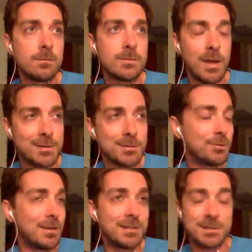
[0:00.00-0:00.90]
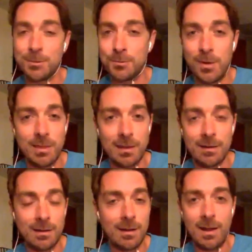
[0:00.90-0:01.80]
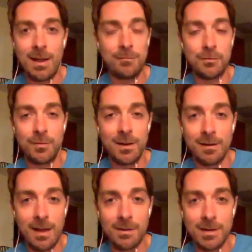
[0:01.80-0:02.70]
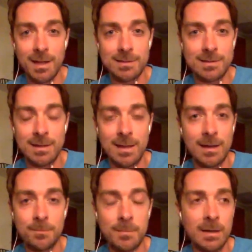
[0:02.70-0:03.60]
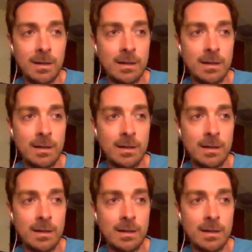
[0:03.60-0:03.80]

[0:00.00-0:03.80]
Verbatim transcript: So yeah, so it's still one that I haven't figured out yet. And I'm